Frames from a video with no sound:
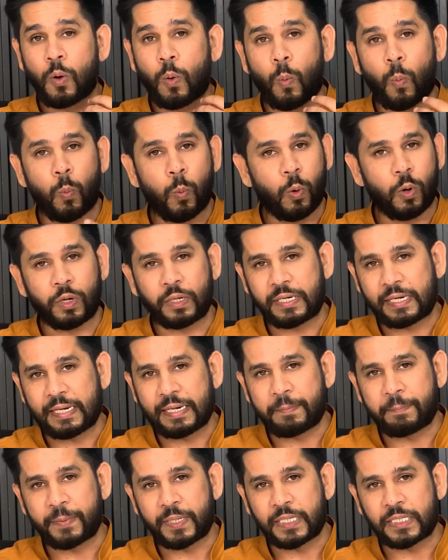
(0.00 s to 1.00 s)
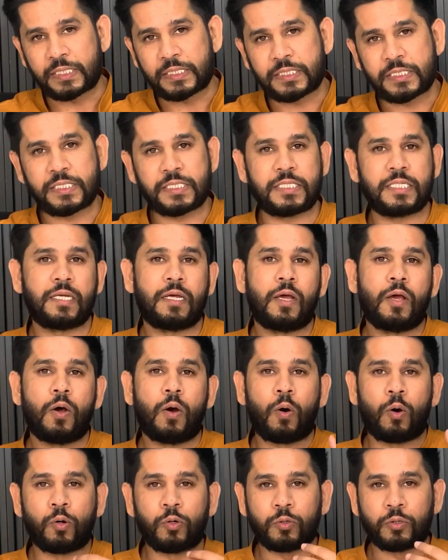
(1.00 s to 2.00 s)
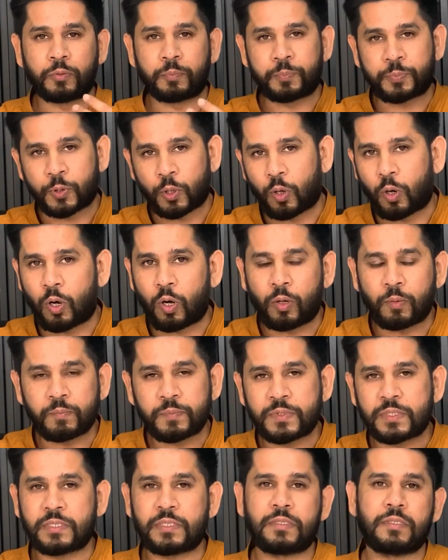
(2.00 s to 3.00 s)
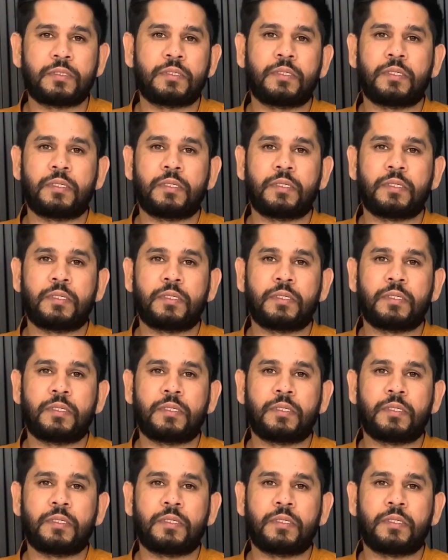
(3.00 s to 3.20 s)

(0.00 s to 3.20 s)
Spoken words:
word limits or prompts,